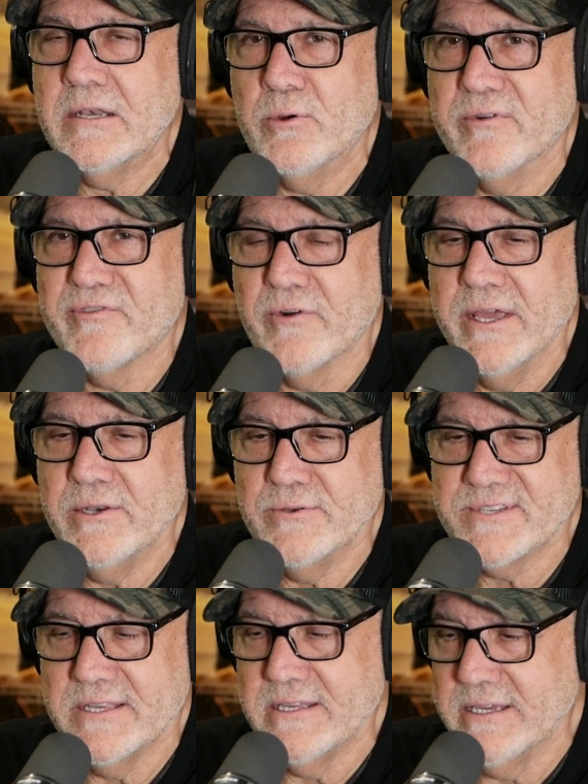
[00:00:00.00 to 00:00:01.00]
to a friend
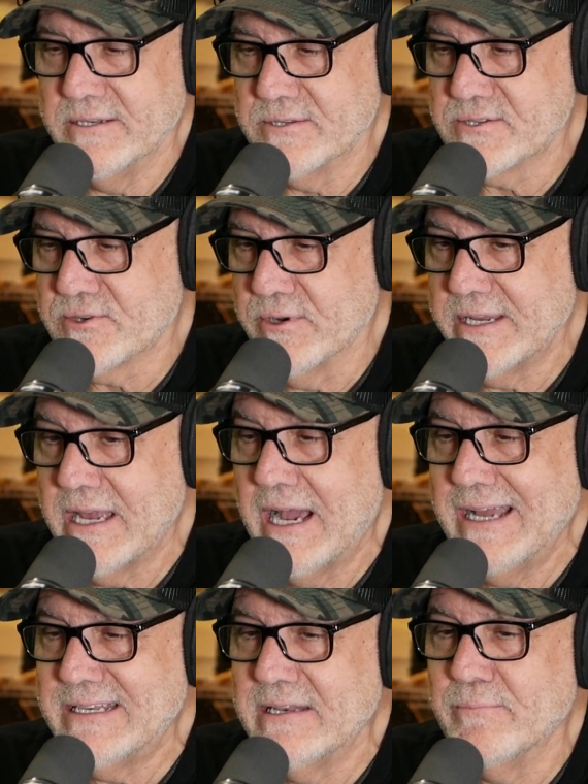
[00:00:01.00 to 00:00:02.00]
who's in the industry.
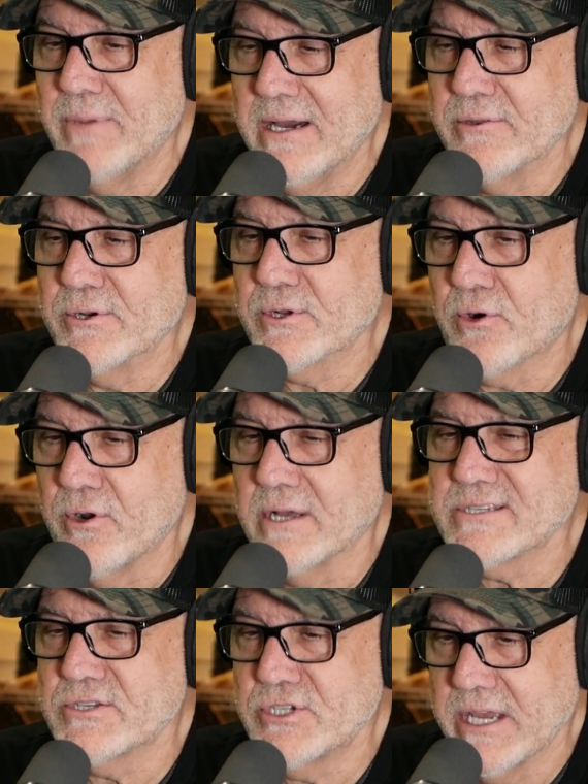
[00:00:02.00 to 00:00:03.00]
I didn't bother to
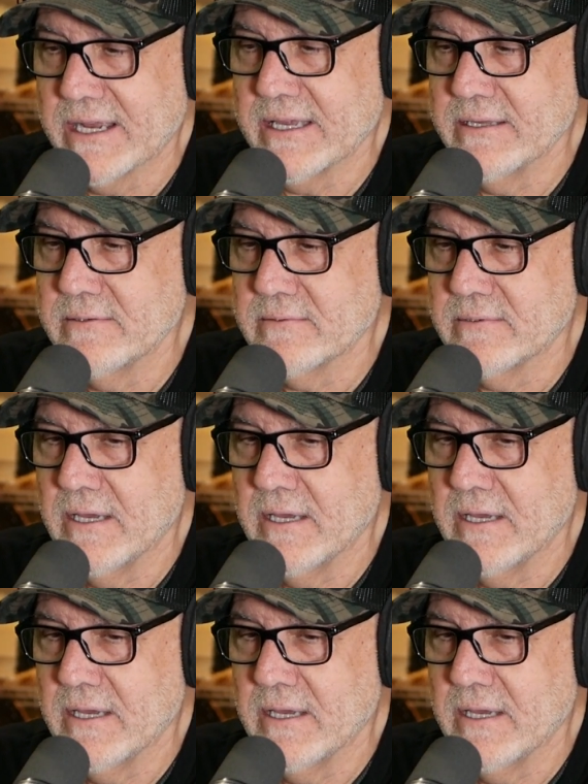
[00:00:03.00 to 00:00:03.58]
cross-check it.